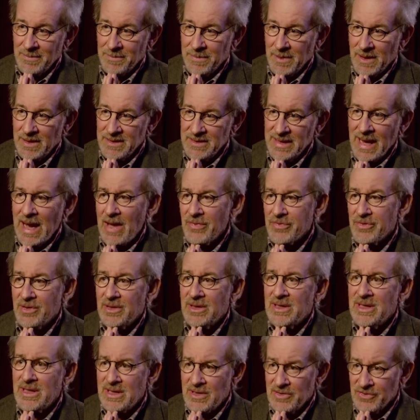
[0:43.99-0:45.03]
But now that
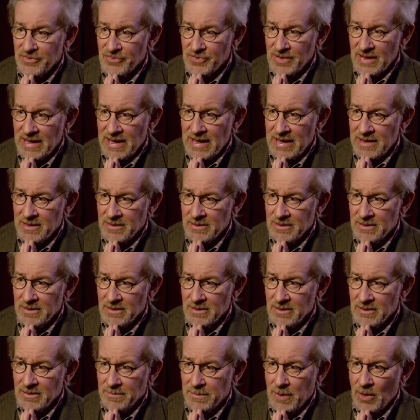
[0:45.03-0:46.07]
it is, and
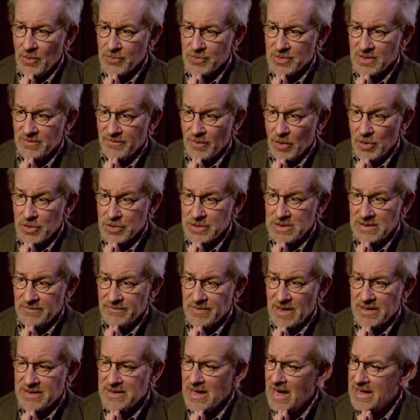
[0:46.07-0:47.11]
the post conversion of
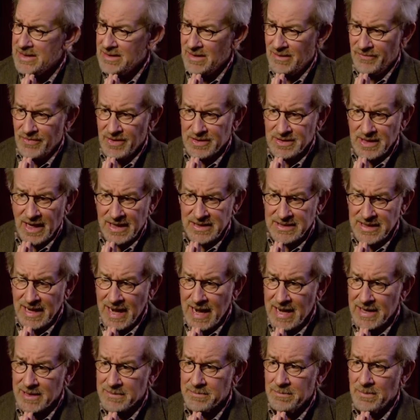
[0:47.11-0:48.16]
the
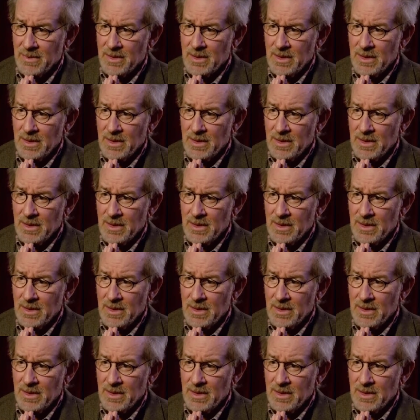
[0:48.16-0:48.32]
Titanic